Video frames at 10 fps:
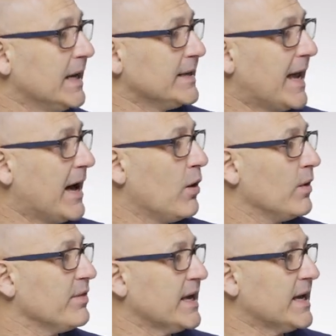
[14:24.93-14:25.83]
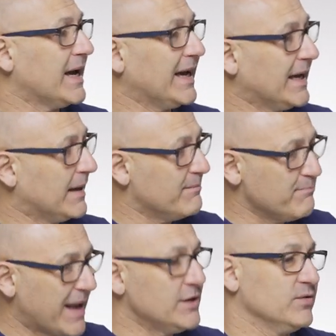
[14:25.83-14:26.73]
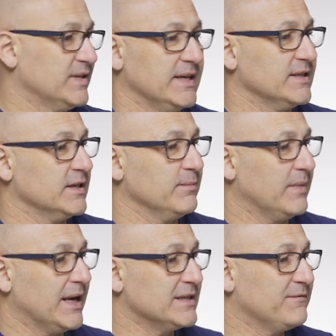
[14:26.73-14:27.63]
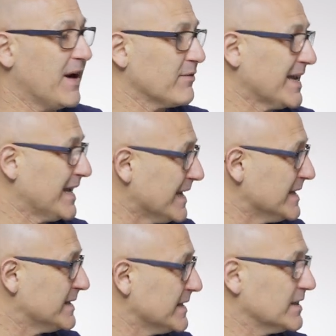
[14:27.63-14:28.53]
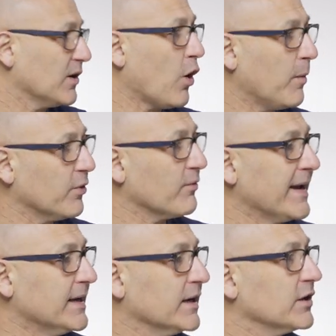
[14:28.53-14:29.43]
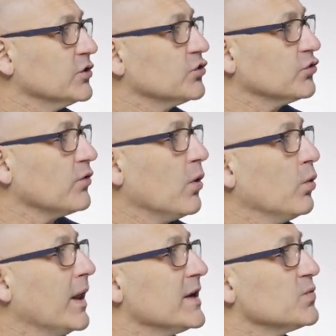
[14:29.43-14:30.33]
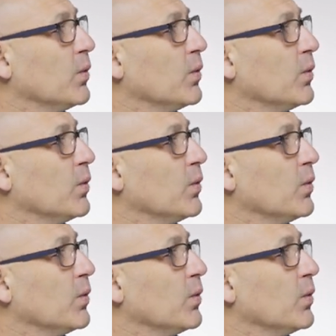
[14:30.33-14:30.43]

Now, the menu system is very easy to operate and control as